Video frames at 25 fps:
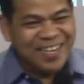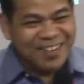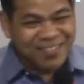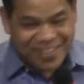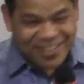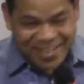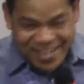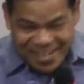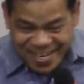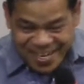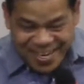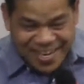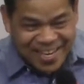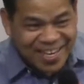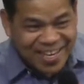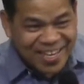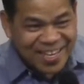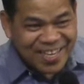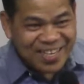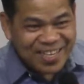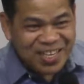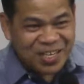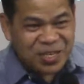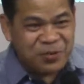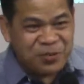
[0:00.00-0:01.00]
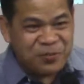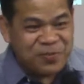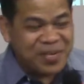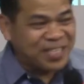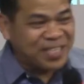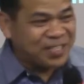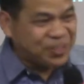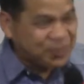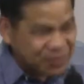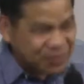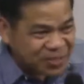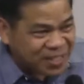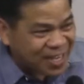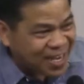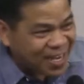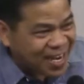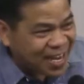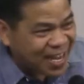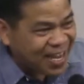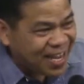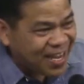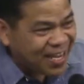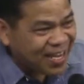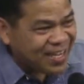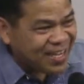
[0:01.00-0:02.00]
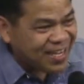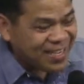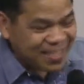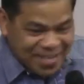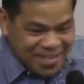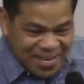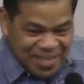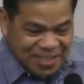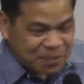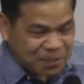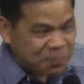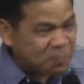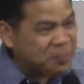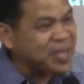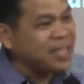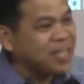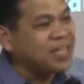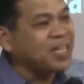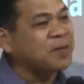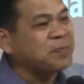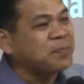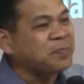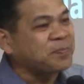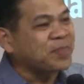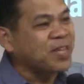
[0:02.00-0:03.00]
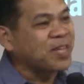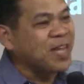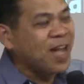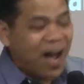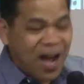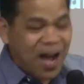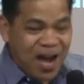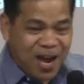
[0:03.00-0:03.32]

Really? You will do Salah? Yes, Madam.